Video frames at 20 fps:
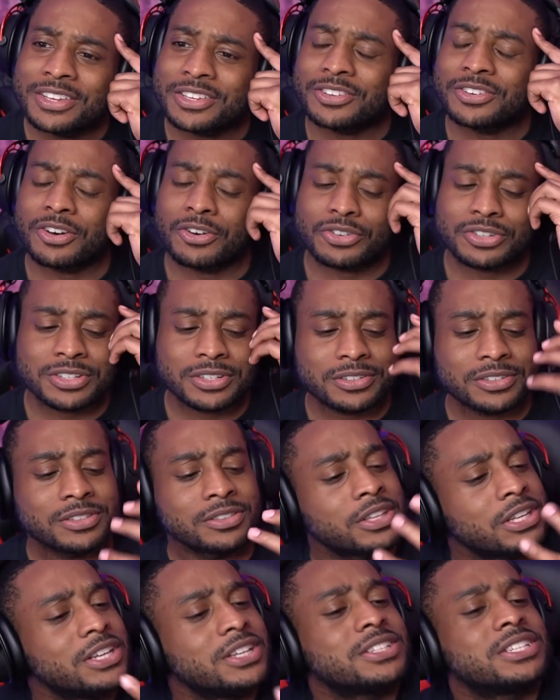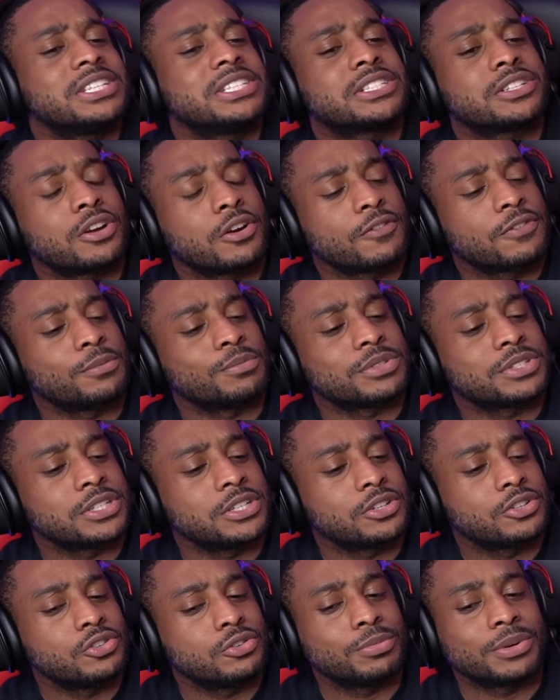You know, things he's learned from
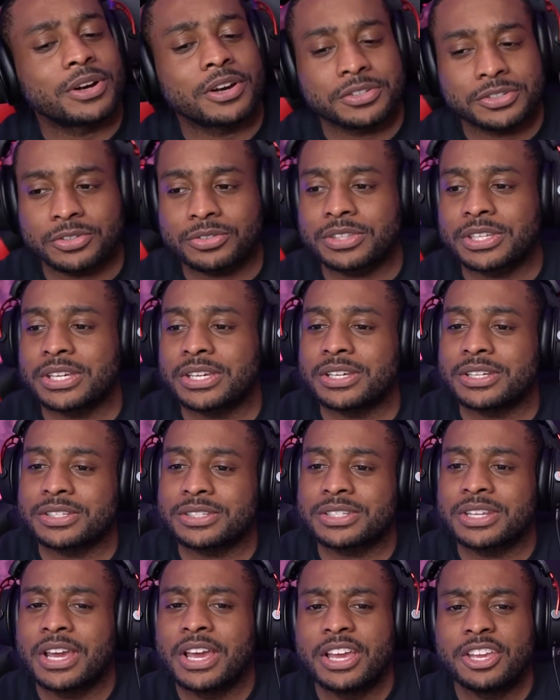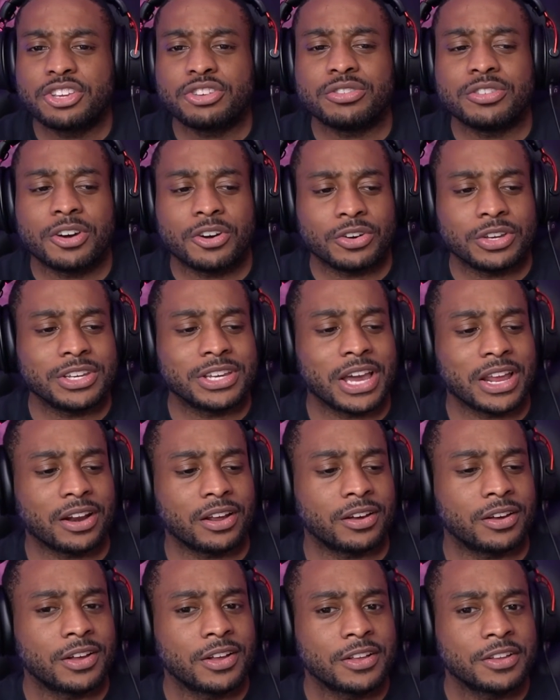Senku, but also things, you know, he kind
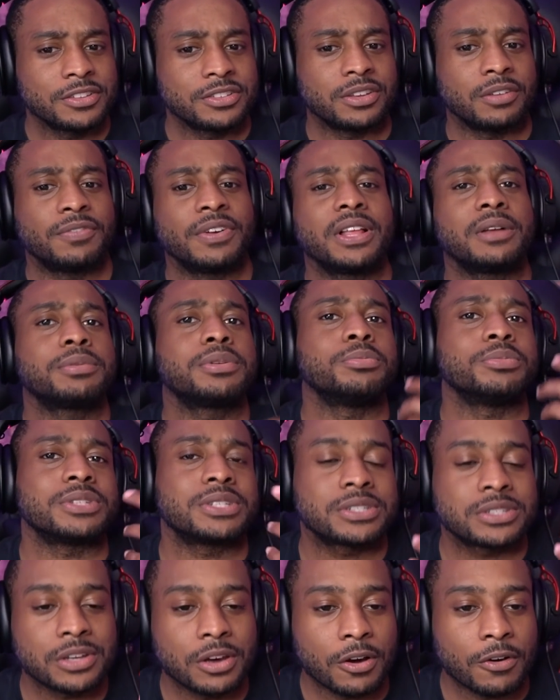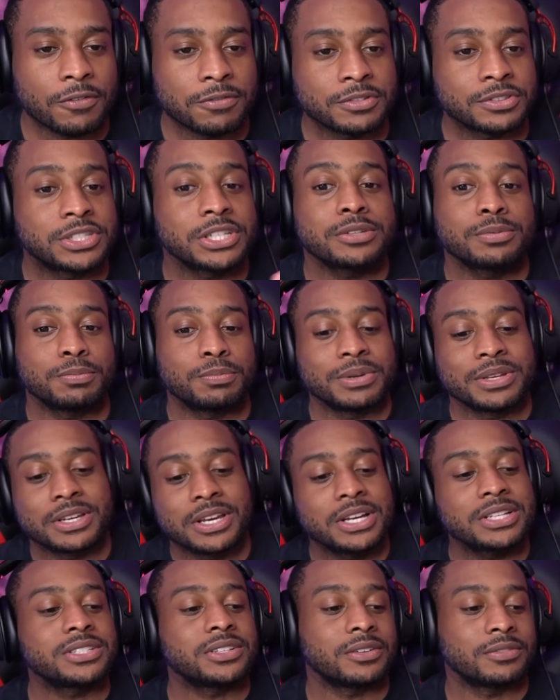of developed himself just
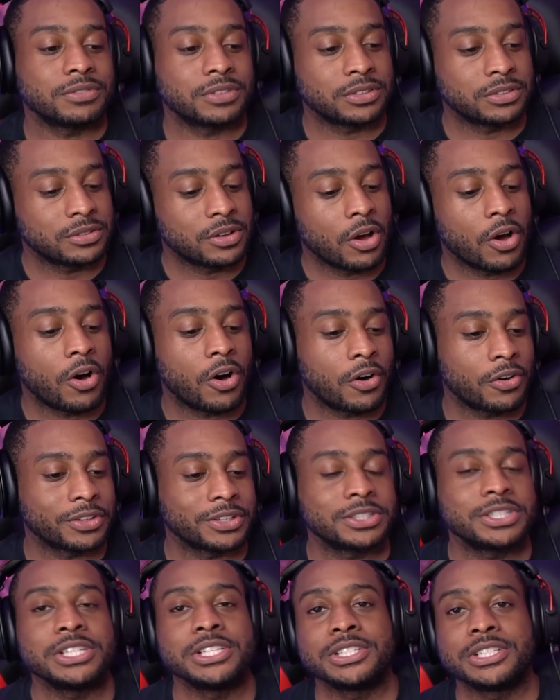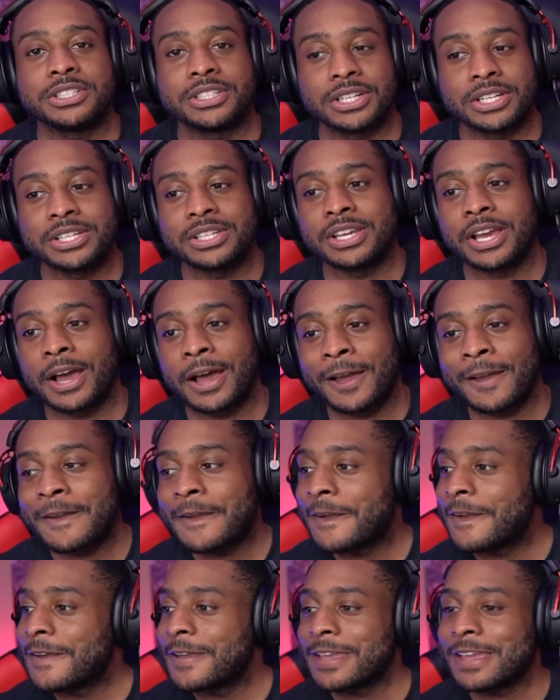because of all the teaching that he got,
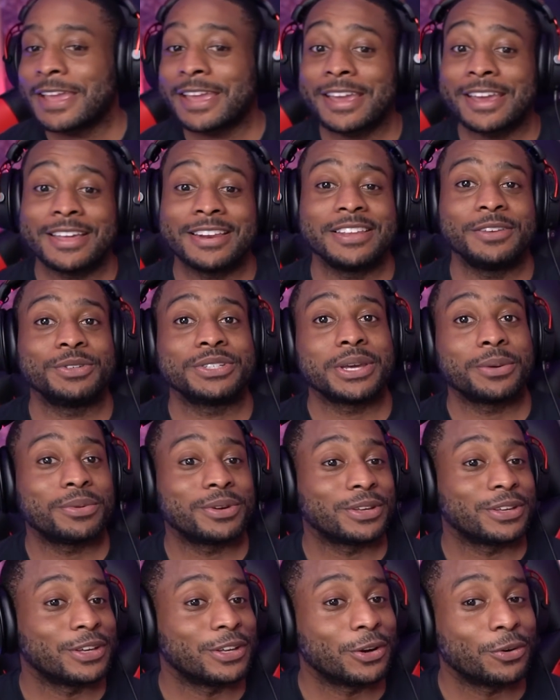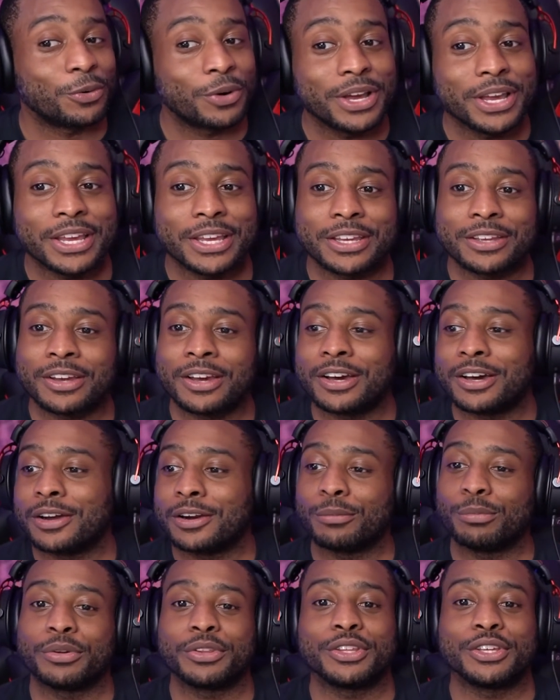and he was able to get away.
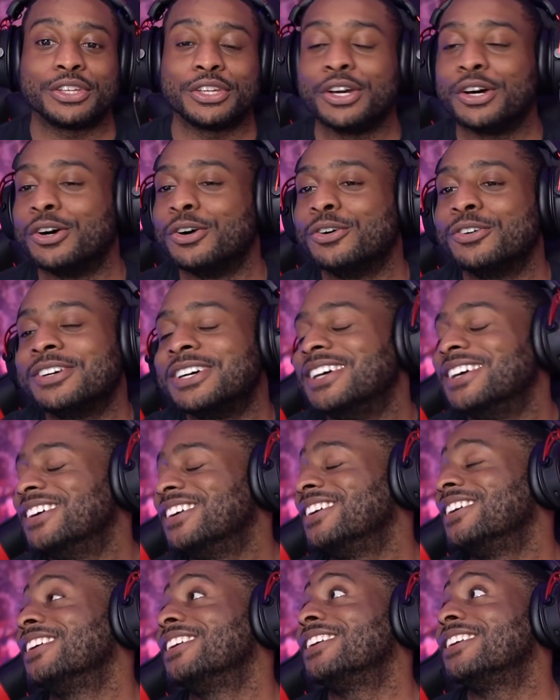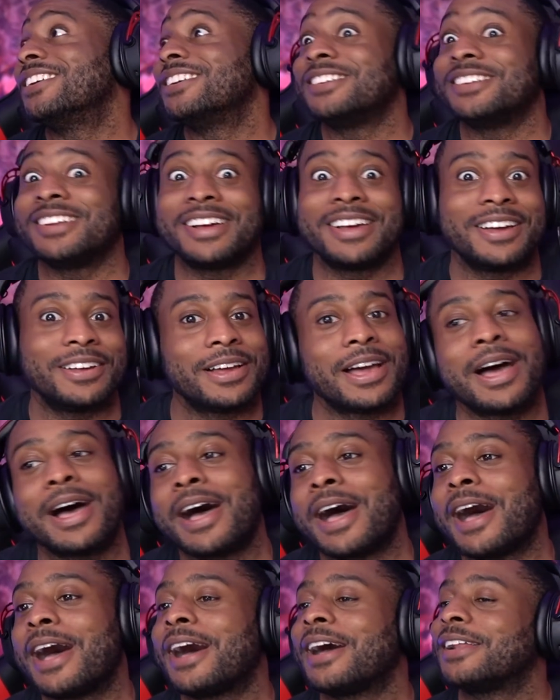Brother Yo,
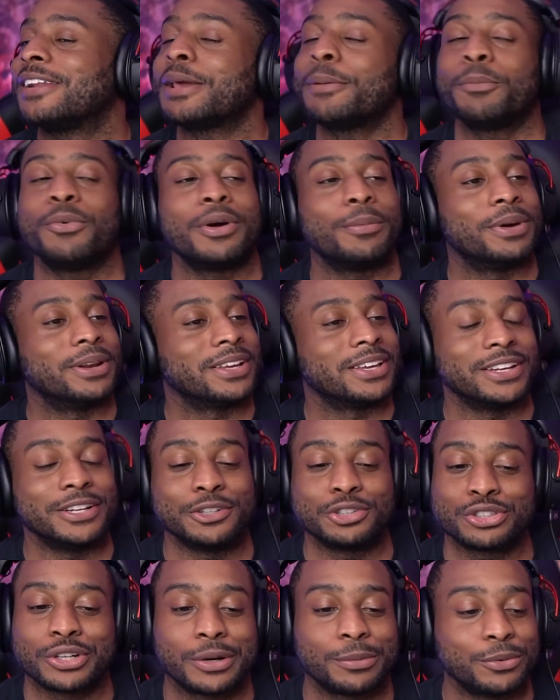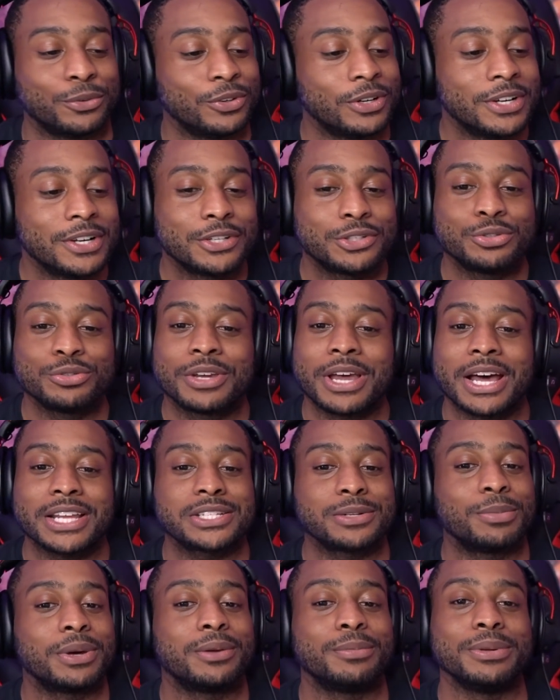that boy better get in trouble.
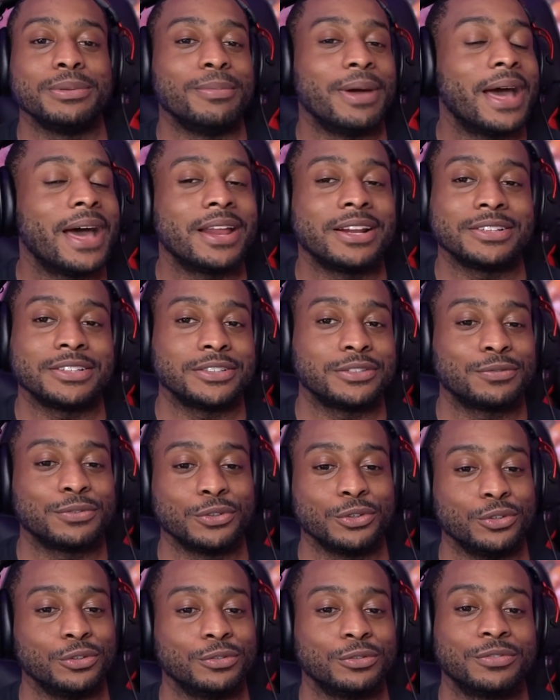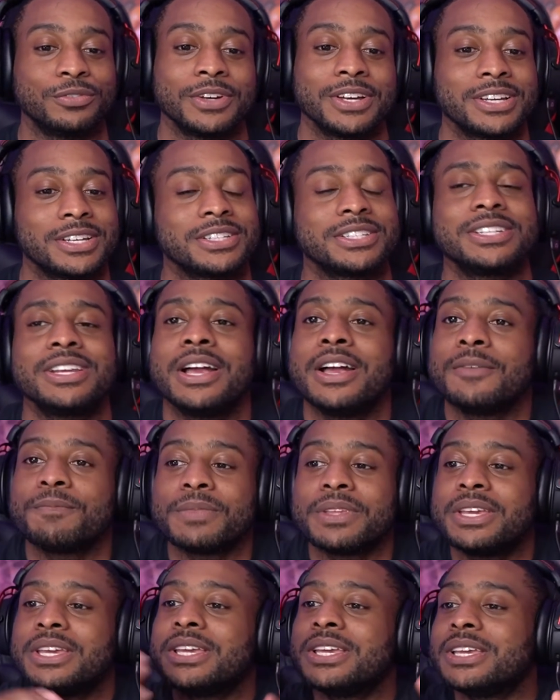Tsukasa better be mad at this fool, because
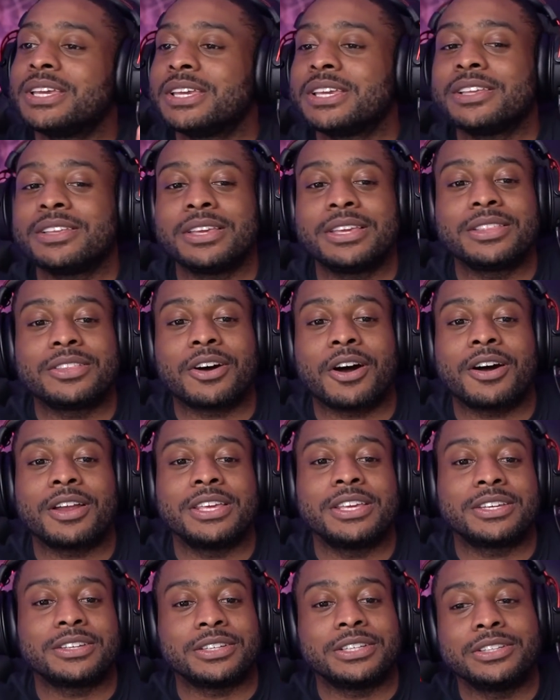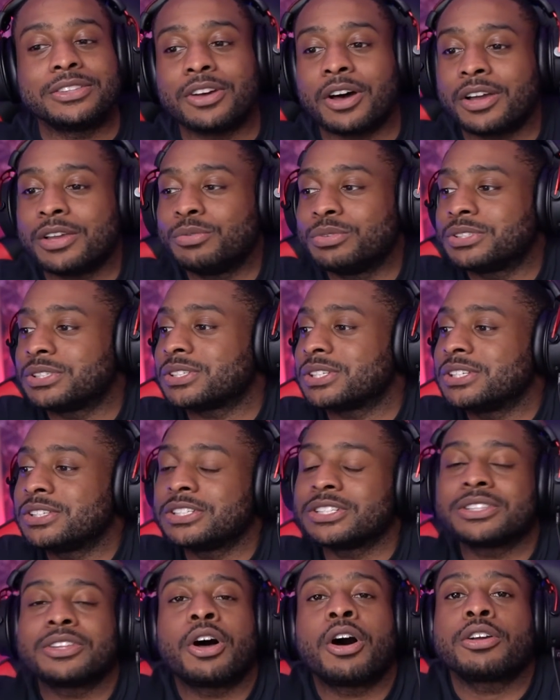he
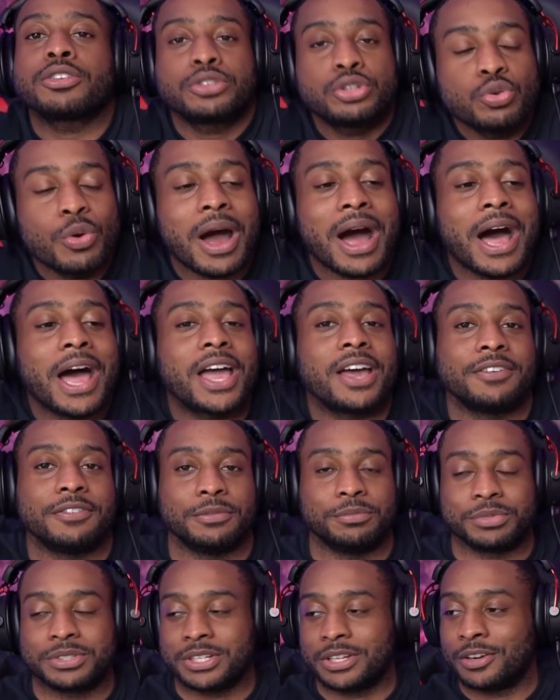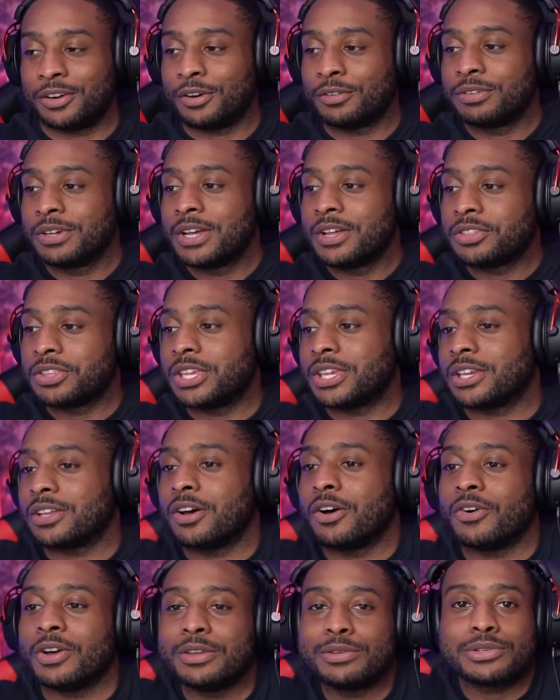thought too high of himself, thinking,
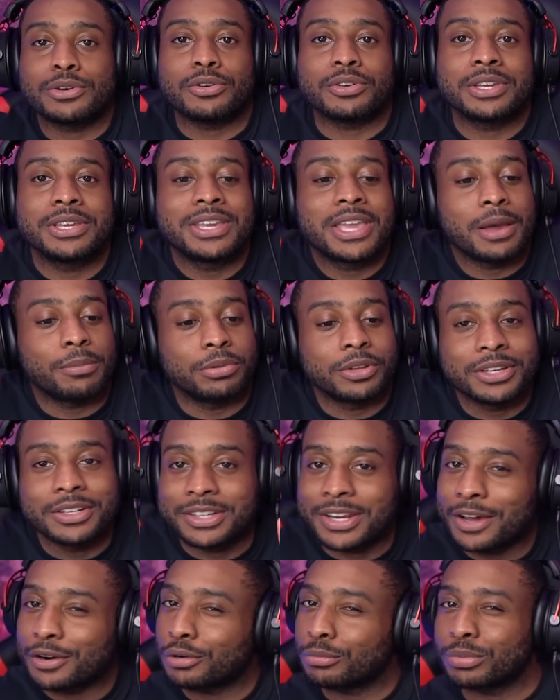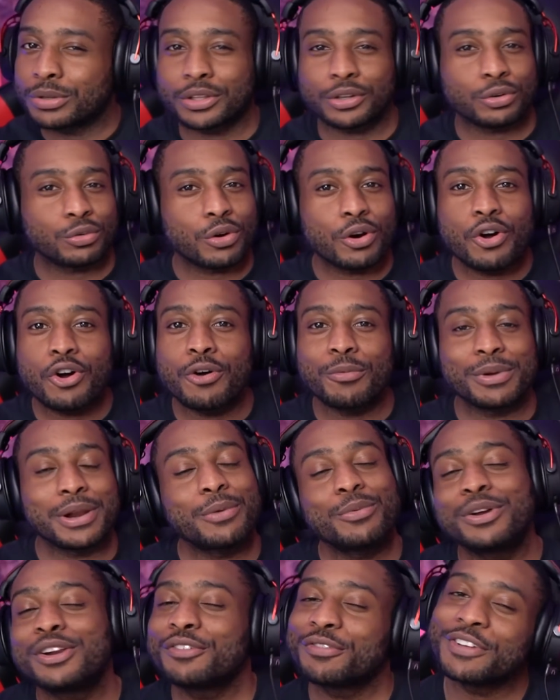oh, he kept looking down on Brother Chrome, and
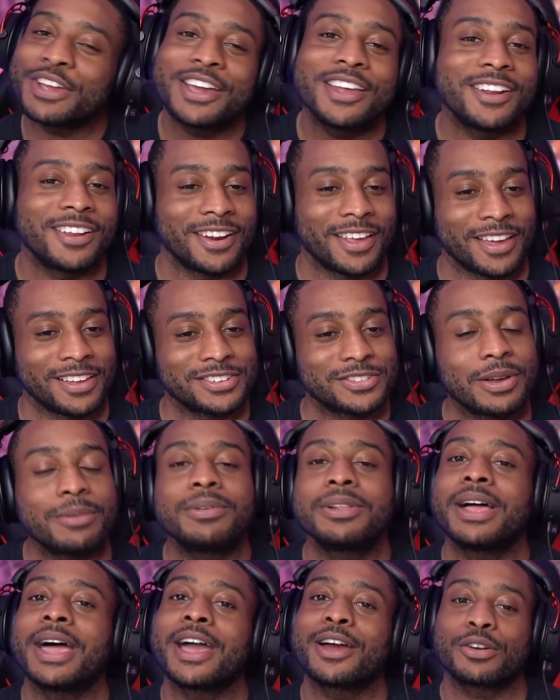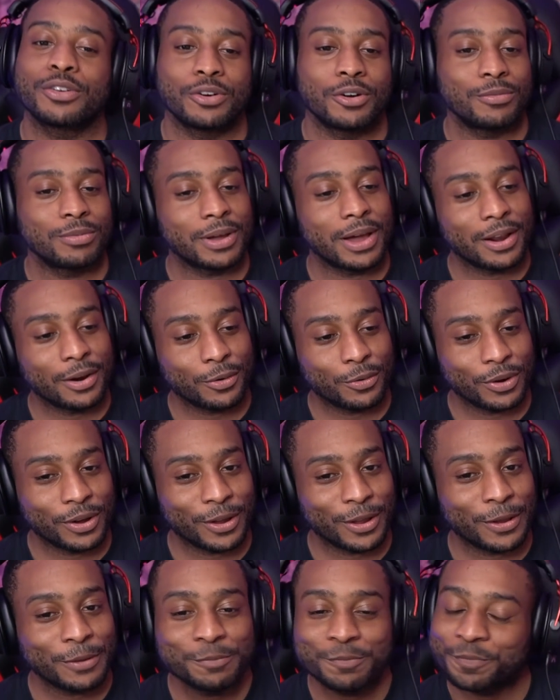I wasn't a fan of that. So I'm glad Chrome got
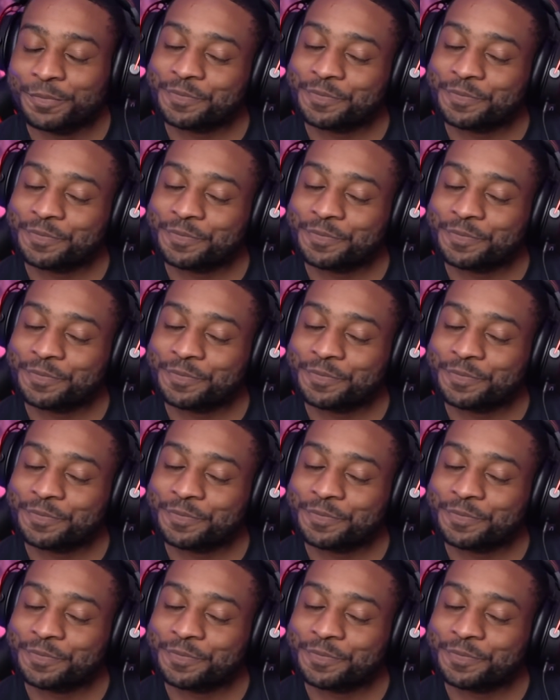away.